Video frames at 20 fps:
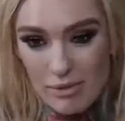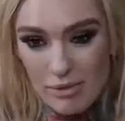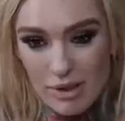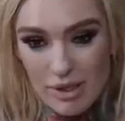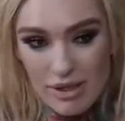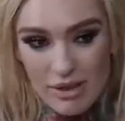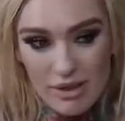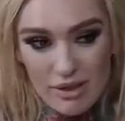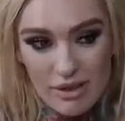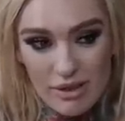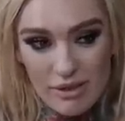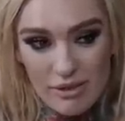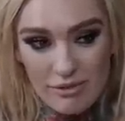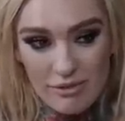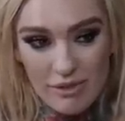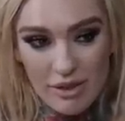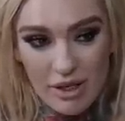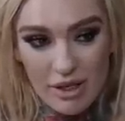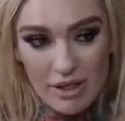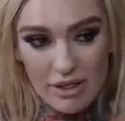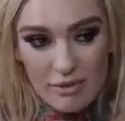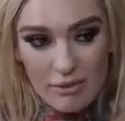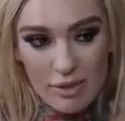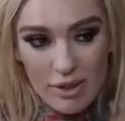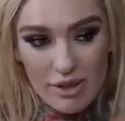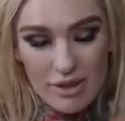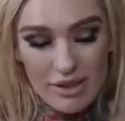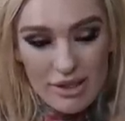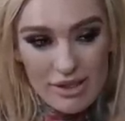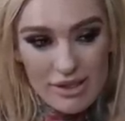what the fuck?
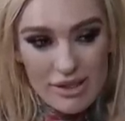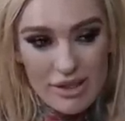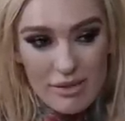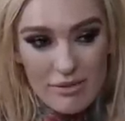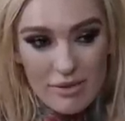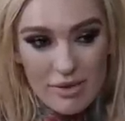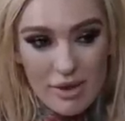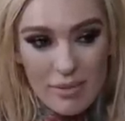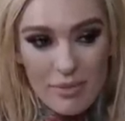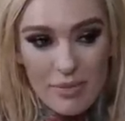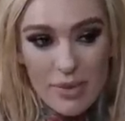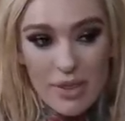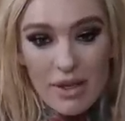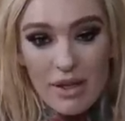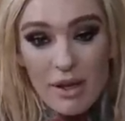Where did this come from?